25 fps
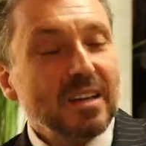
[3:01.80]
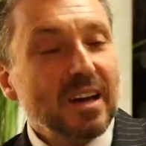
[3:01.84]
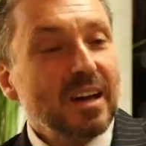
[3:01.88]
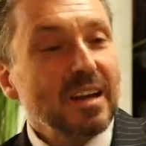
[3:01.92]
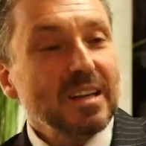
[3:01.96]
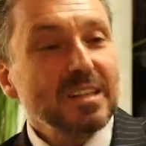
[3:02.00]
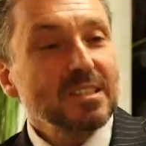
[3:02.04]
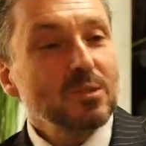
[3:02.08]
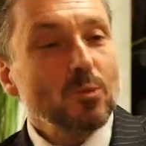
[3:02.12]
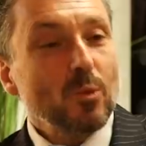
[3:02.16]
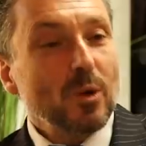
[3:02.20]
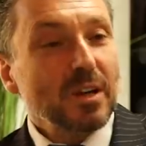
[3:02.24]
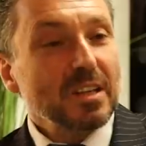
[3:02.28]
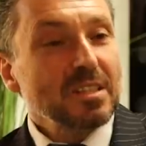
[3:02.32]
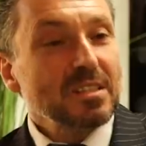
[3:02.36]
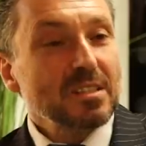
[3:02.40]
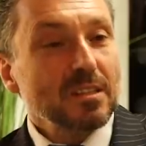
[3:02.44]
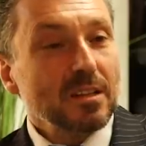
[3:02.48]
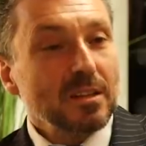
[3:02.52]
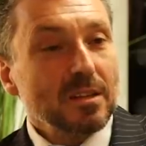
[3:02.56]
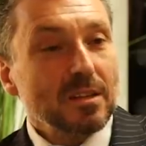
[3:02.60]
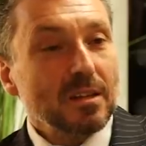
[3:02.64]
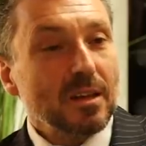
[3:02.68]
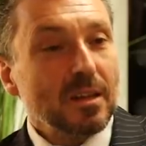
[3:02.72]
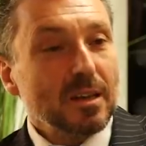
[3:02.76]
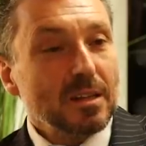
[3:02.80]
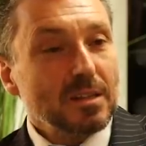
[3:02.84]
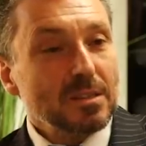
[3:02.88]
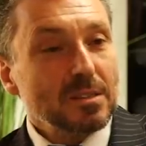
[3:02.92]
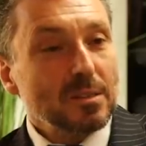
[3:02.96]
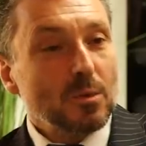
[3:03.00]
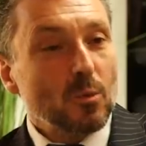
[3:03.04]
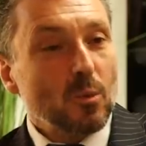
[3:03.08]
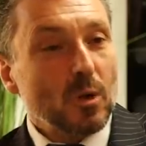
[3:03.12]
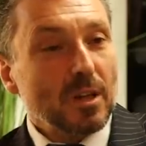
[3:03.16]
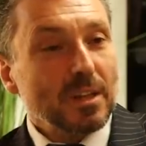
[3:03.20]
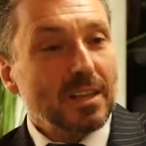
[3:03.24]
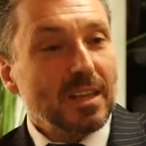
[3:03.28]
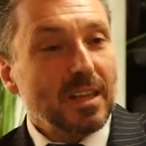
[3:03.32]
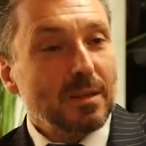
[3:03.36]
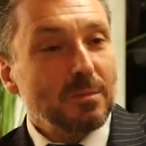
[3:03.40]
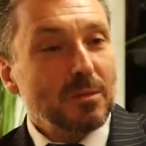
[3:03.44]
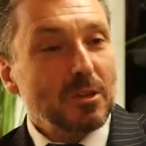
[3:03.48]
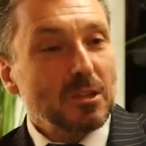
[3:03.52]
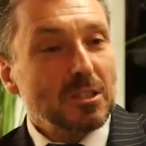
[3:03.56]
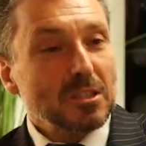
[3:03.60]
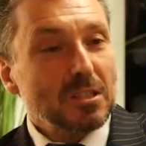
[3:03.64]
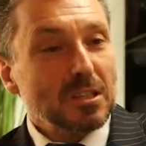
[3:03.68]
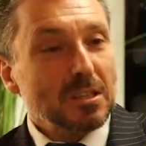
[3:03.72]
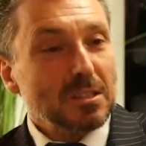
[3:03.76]
nice, what is not nice, what can
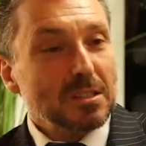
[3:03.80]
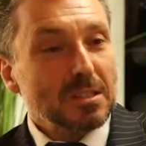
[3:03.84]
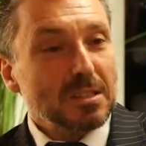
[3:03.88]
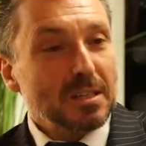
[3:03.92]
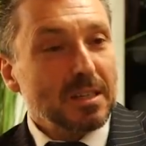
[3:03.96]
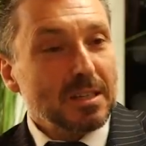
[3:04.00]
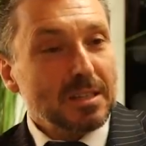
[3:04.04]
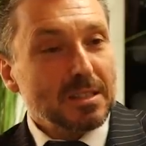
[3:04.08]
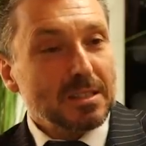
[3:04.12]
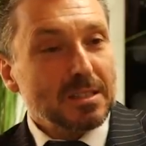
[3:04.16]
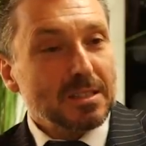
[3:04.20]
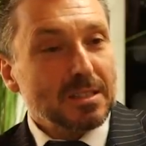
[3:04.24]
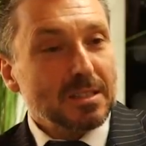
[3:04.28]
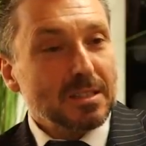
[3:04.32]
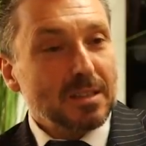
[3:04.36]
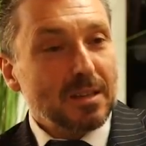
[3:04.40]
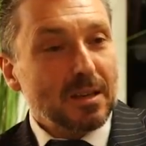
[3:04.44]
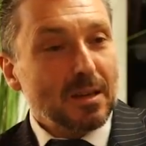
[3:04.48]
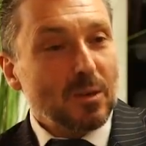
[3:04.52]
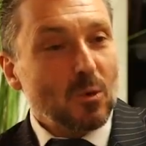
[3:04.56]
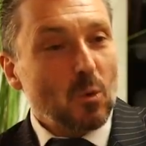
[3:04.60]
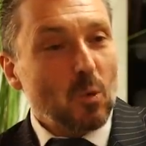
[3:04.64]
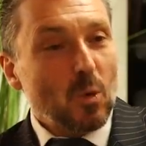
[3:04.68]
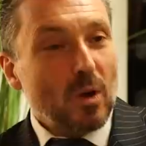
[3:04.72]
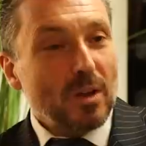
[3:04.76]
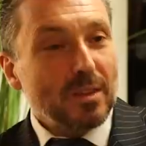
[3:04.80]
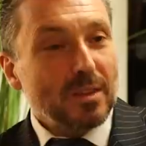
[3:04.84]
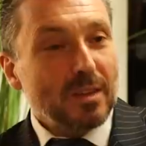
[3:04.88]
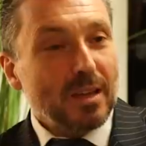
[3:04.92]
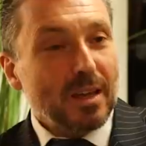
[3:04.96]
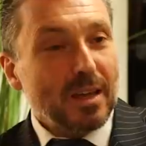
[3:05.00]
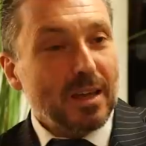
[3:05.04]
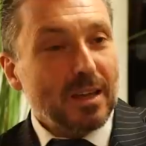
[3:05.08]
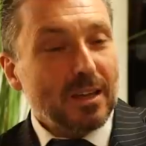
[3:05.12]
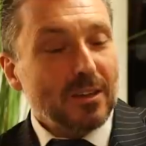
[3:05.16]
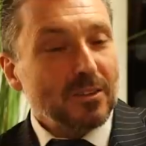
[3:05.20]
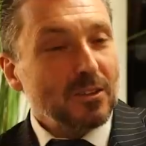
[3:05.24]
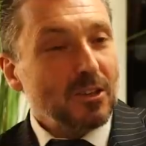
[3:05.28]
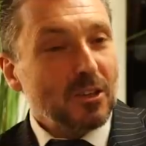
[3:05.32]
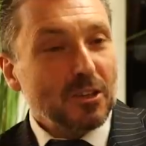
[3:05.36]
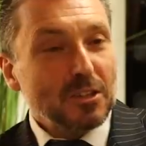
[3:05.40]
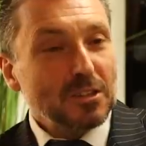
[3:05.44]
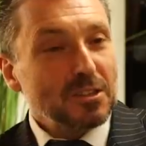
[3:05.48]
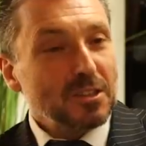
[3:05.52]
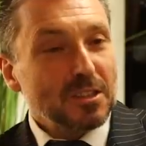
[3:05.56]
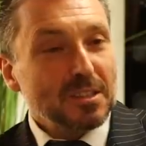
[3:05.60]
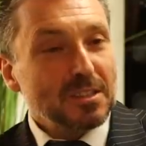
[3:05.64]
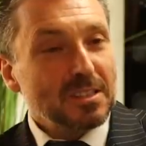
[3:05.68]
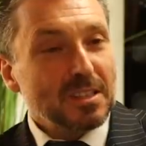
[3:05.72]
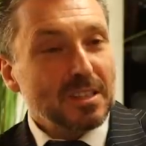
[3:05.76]
be a success one day and not a
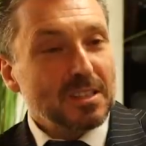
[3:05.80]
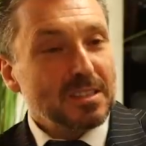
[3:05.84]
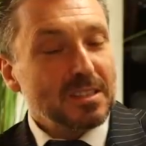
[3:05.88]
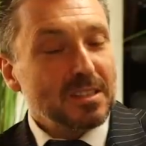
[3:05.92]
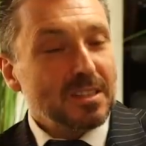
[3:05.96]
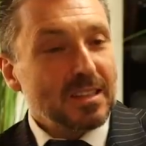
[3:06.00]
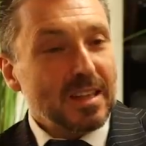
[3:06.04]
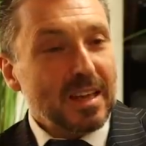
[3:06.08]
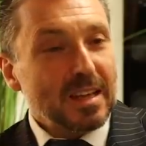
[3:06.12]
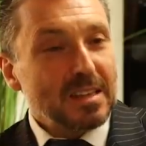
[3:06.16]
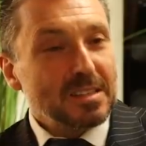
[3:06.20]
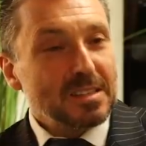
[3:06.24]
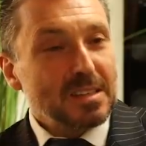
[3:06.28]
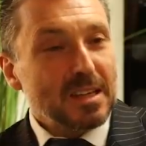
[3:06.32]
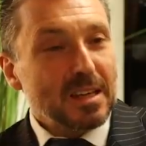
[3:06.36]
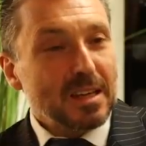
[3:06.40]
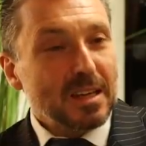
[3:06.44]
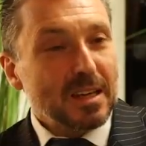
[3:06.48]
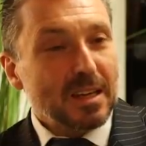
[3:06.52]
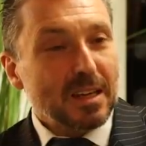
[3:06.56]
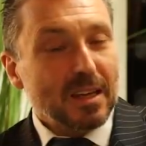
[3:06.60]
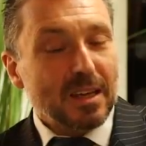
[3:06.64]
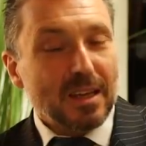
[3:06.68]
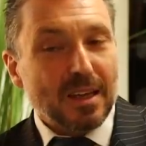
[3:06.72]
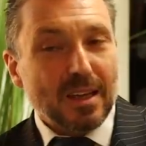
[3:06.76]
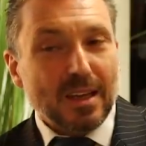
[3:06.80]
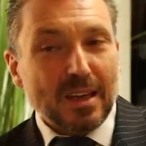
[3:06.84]
success the next day.